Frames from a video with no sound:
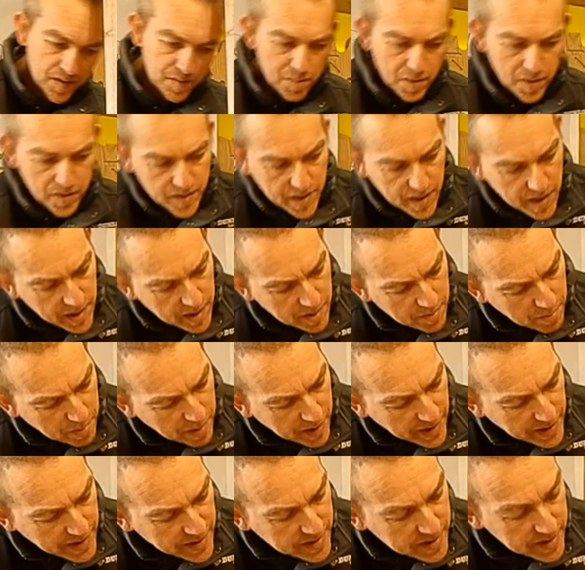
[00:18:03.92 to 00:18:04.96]
of the body
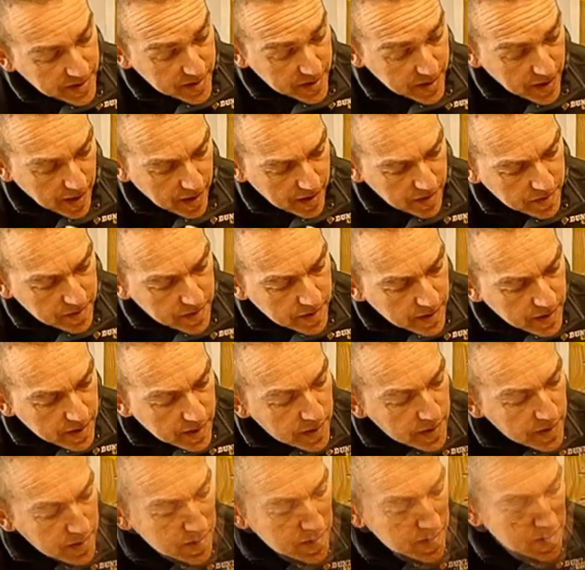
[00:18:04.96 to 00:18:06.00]
complete, so
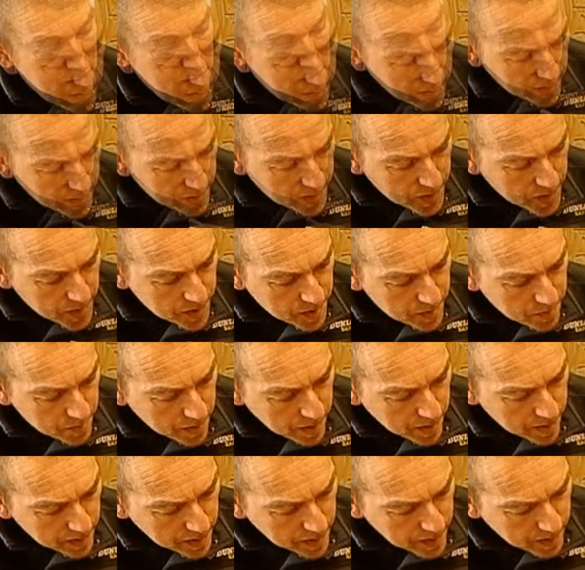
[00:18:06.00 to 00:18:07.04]
you can
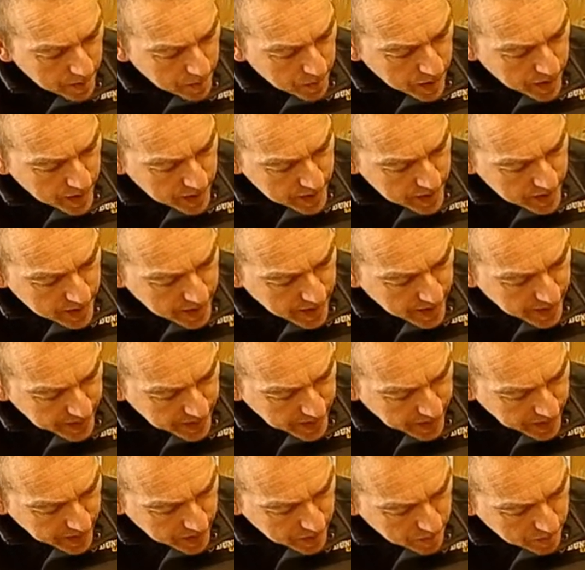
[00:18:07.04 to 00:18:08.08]
just mark up where the
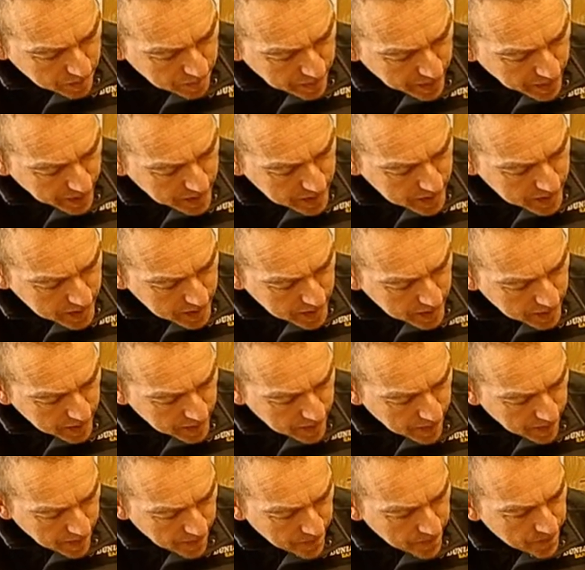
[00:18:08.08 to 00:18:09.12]
neck heel meets
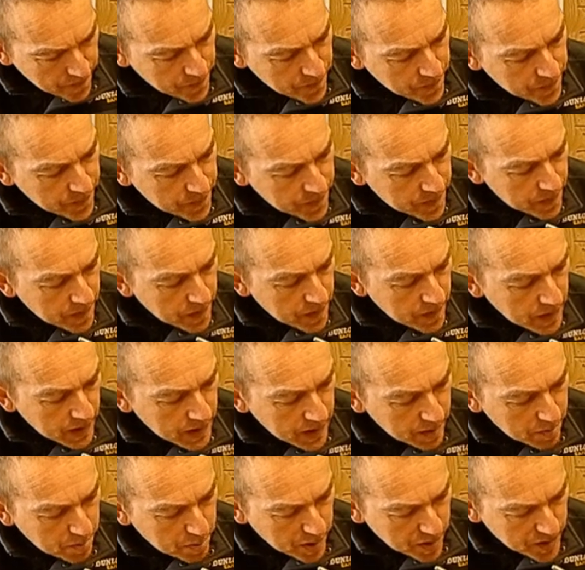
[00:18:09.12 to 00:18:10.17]

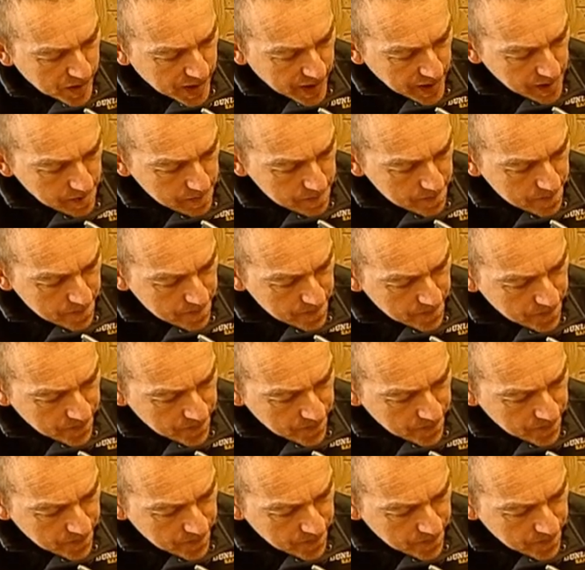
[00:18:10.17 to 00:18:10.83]
the body,